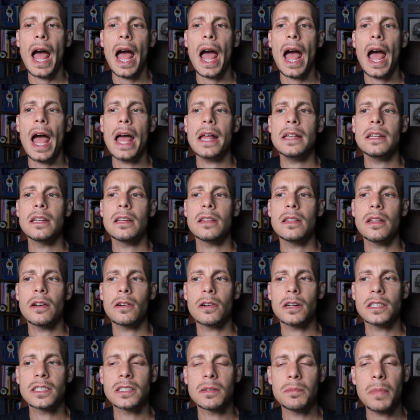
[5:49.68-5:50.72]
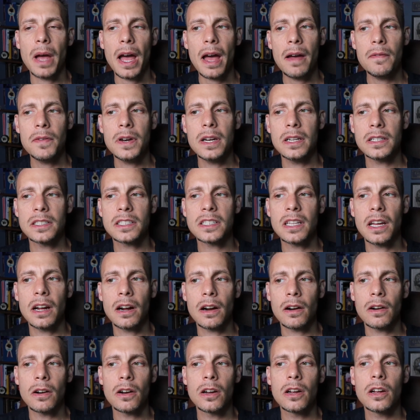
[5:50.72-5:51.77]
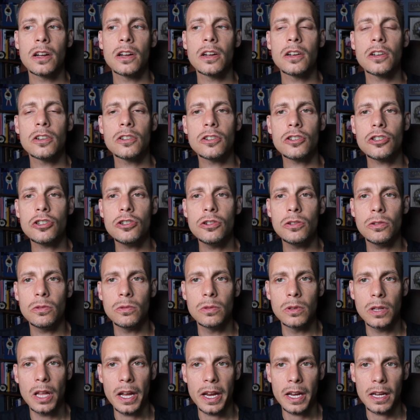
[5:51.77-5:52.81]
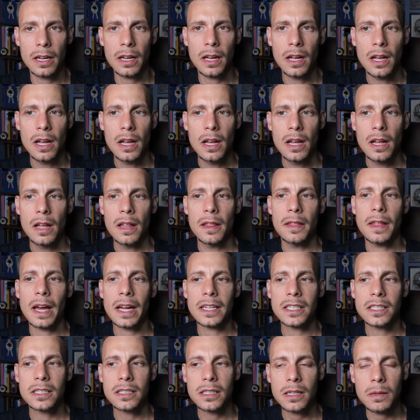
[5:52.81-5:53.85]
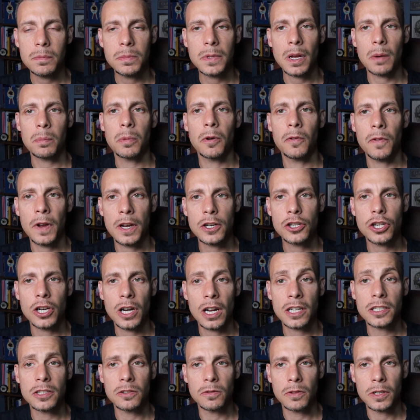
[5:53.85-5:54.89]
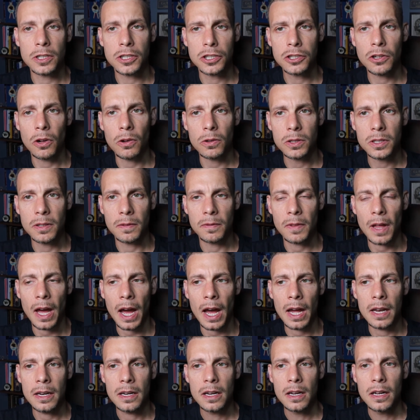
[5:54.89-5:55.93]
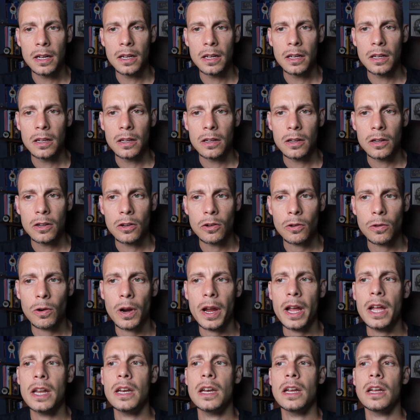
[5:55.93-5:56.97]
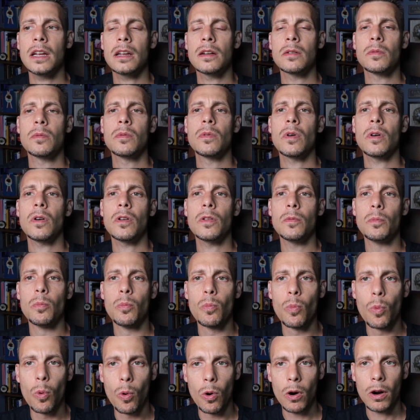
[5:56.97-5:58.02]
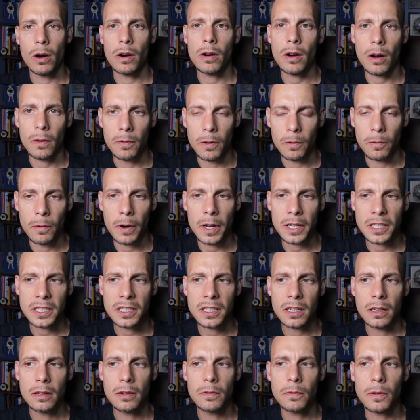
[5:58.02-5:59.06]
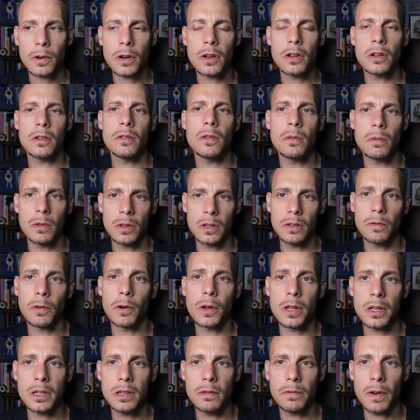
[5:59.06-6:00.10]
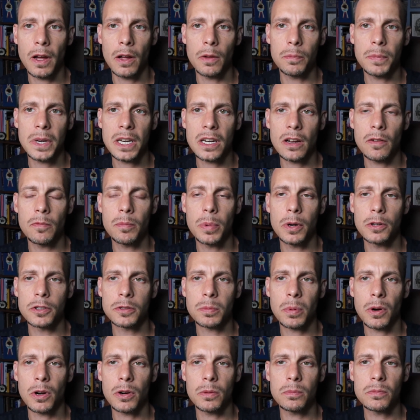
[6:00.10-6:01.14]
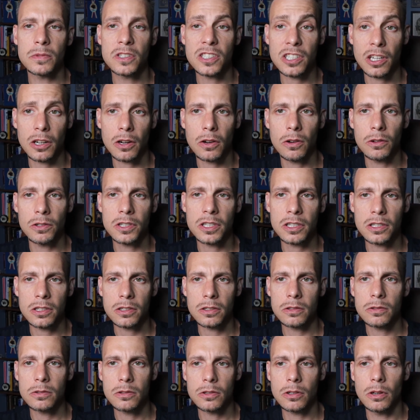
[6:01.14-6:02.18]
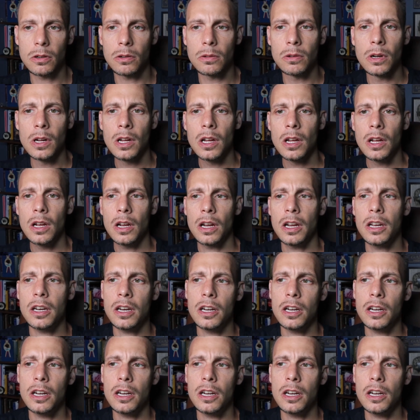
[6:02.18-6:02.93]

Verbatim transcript: and there is some evidence there to link that sleep deprivation as a result of that, creating more of a risk for the development of postpartum psychosis. So an